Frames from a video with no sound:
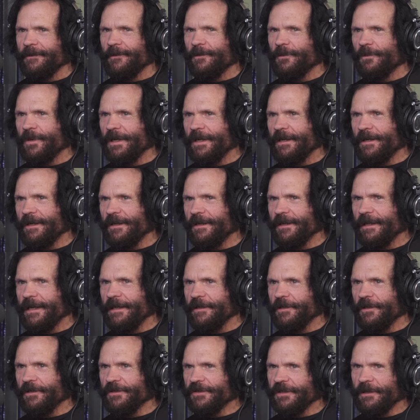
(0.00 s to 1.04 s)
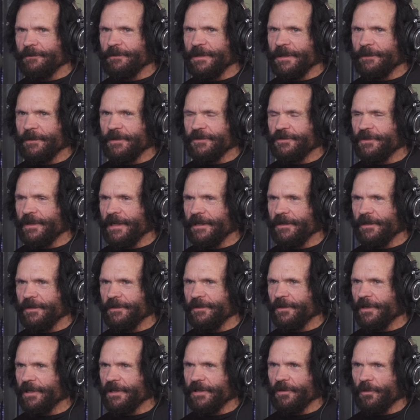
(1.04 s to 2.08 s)
Well, I know some people try
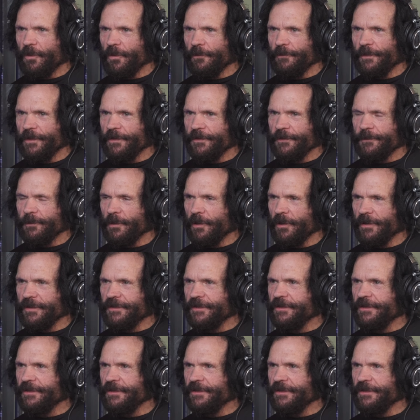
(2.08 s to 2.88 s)
to overthrow,